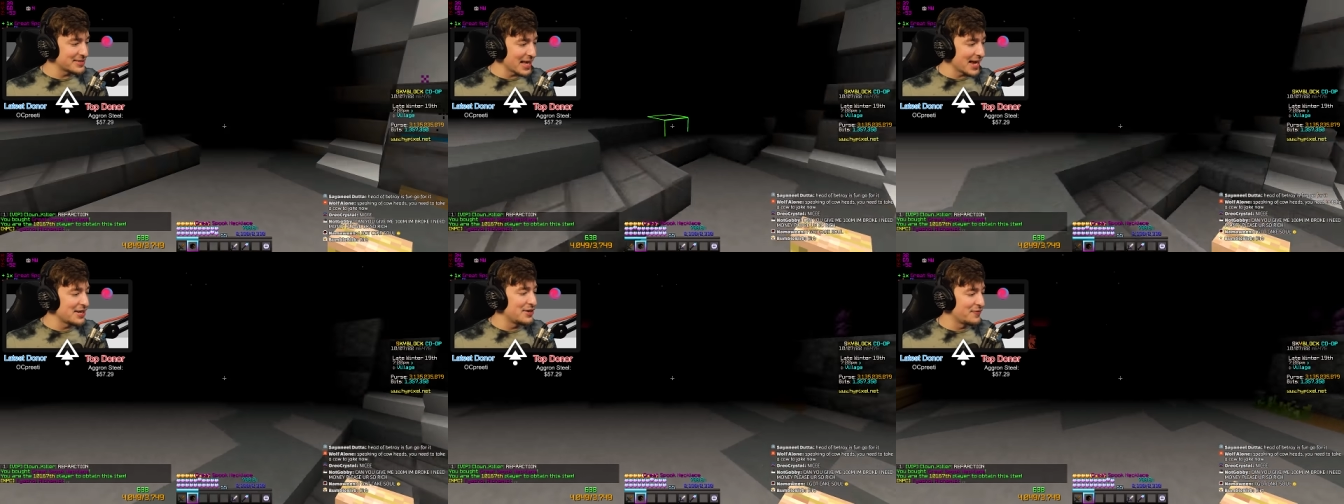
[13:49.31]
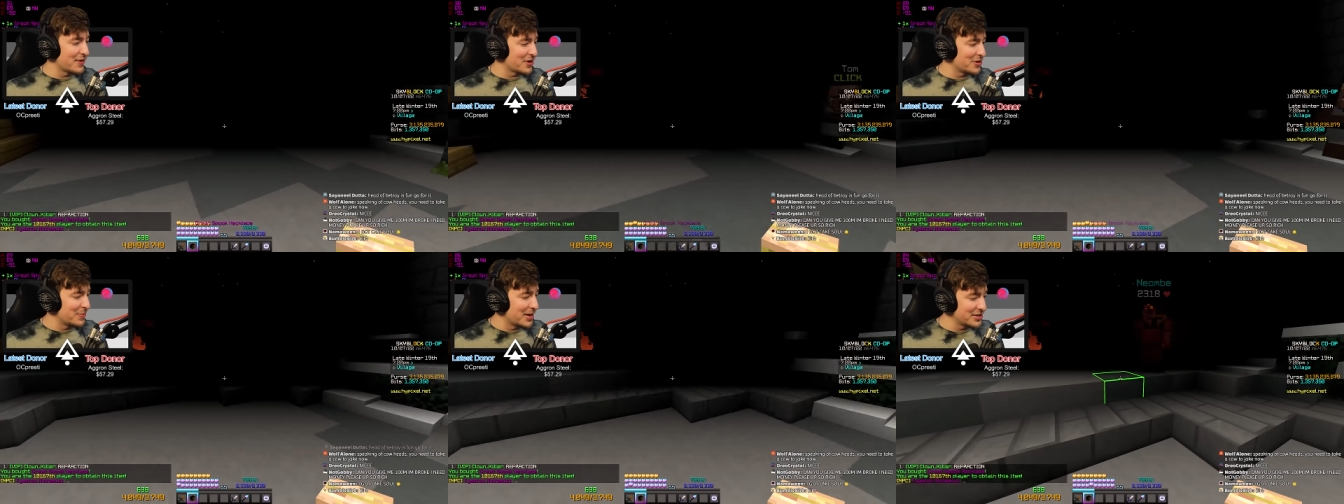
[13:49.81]
Thank you
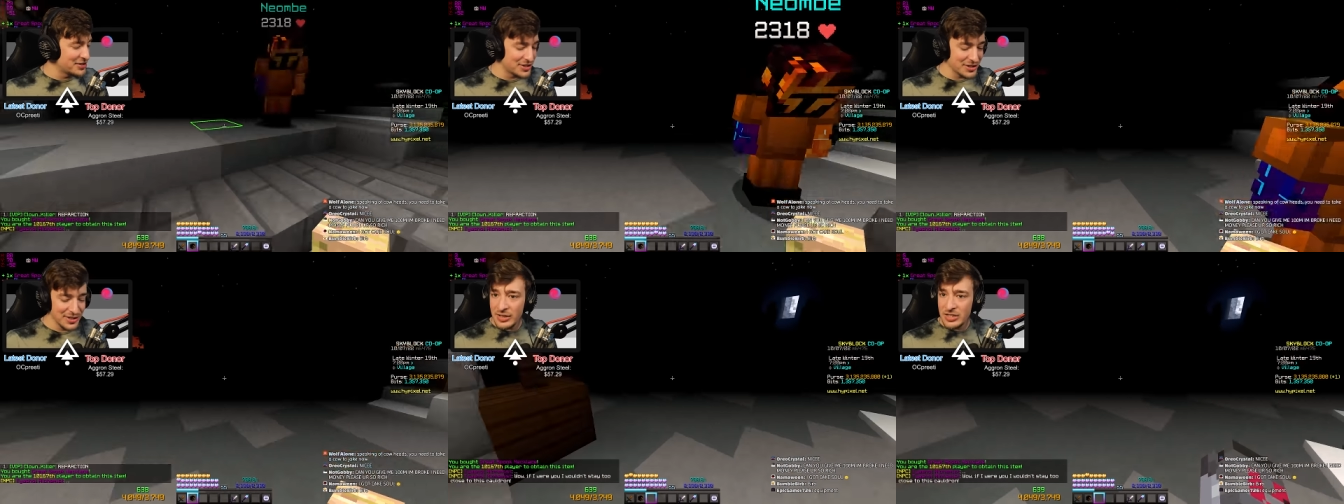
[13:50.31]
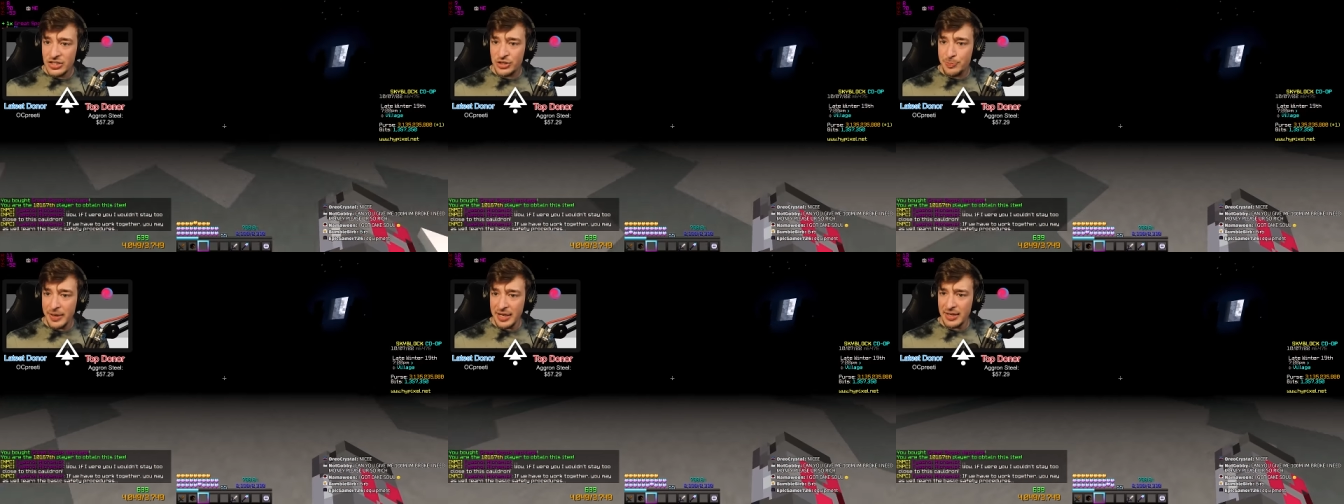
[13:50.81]
very much.
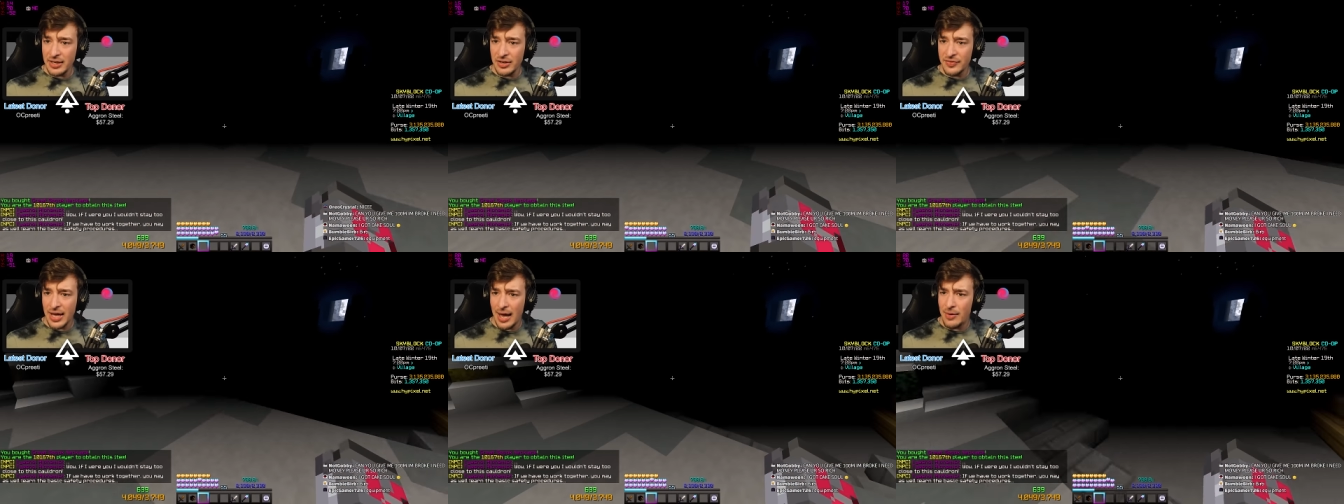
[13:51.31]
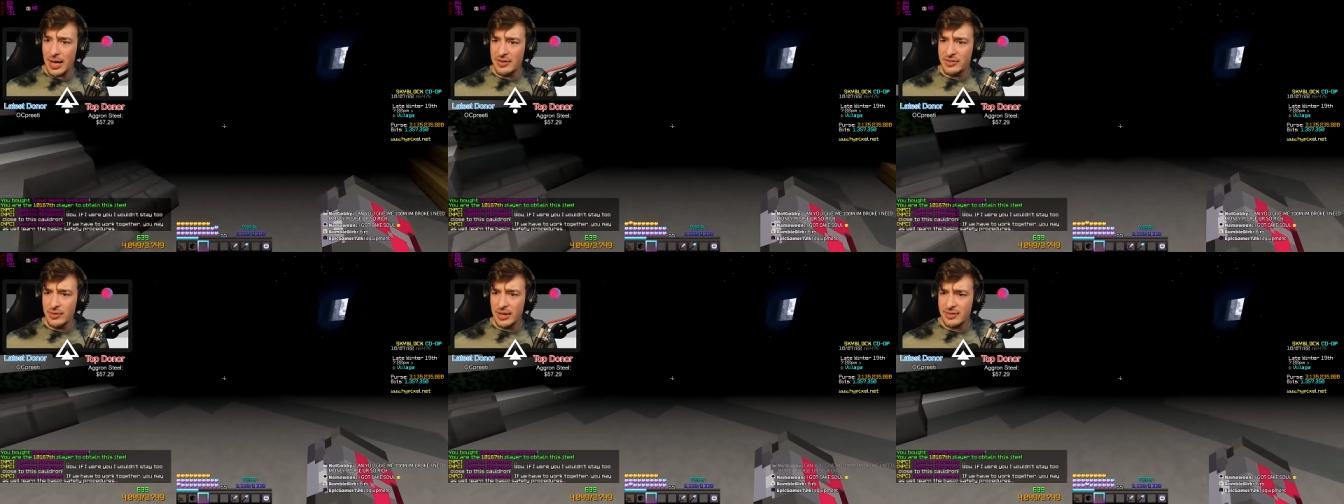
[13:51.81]
Speaking of
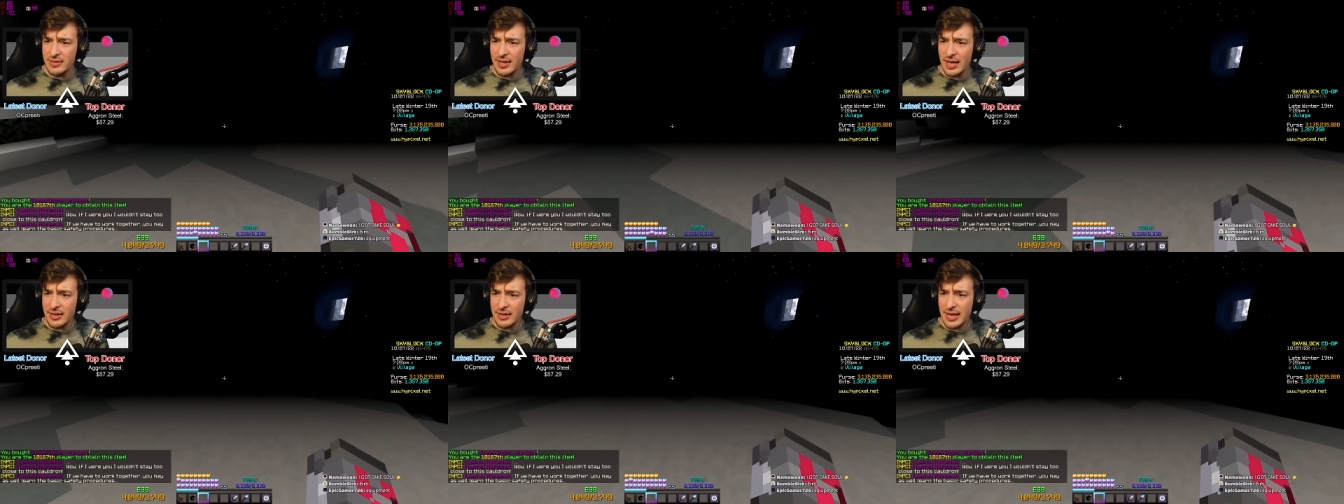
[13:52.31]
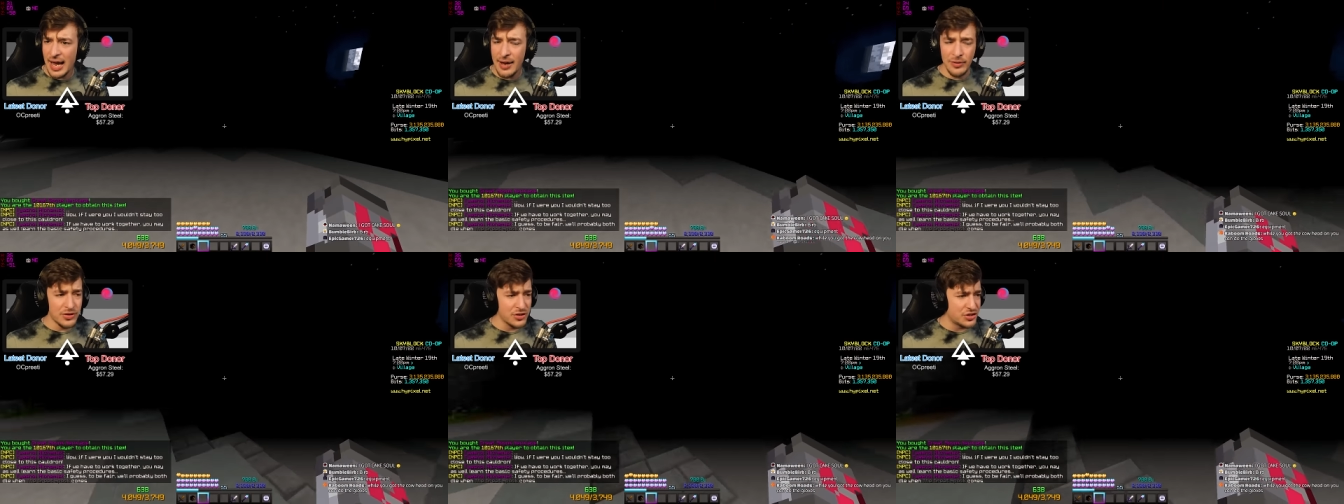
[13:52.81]
cowheads, you need to take a
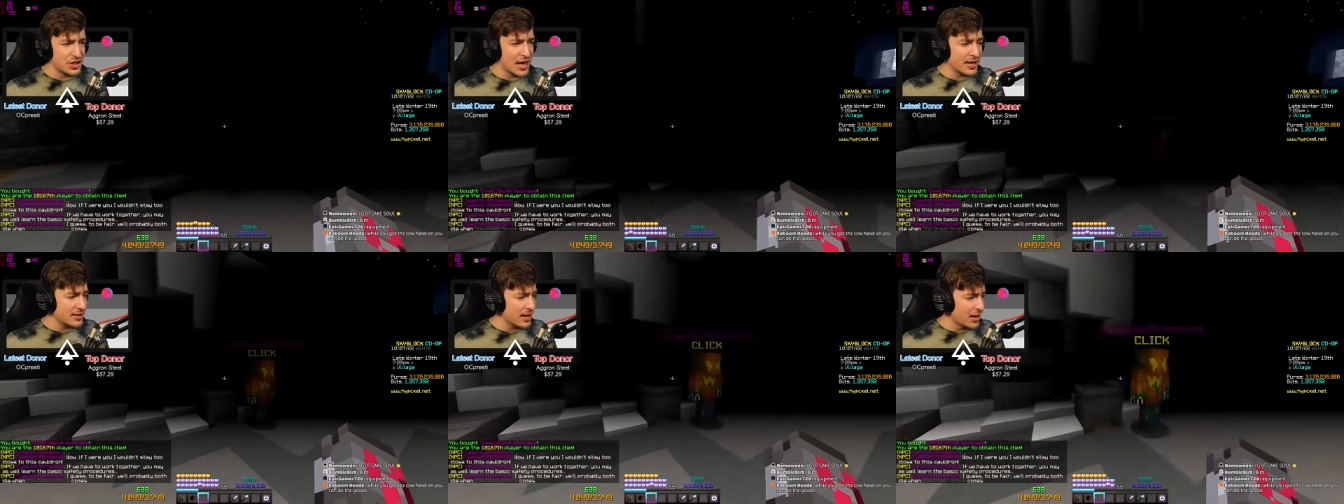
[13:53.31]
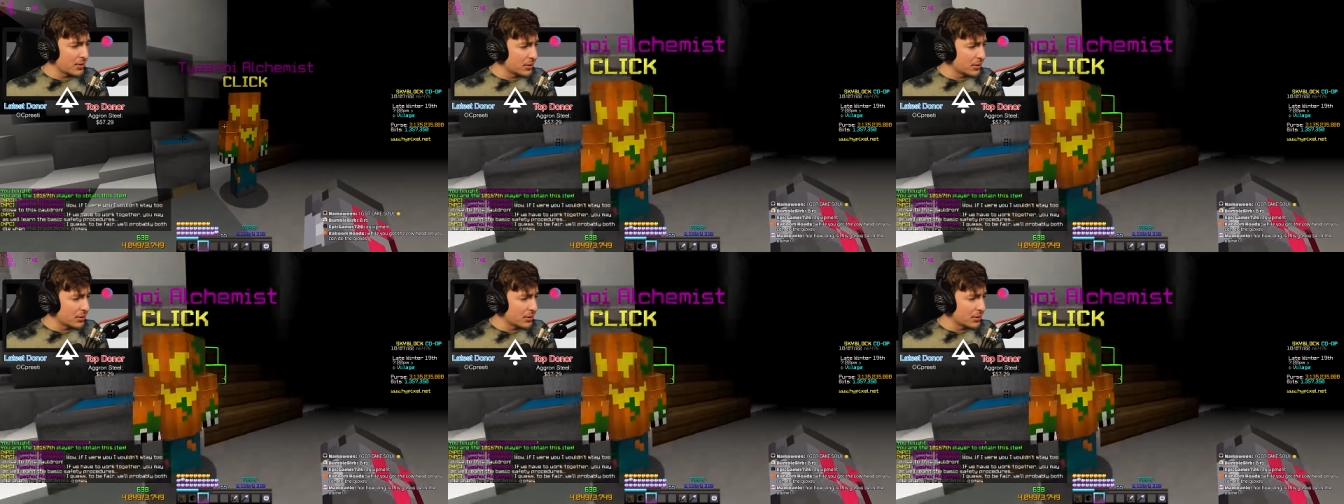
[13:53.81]
cow to Jake now?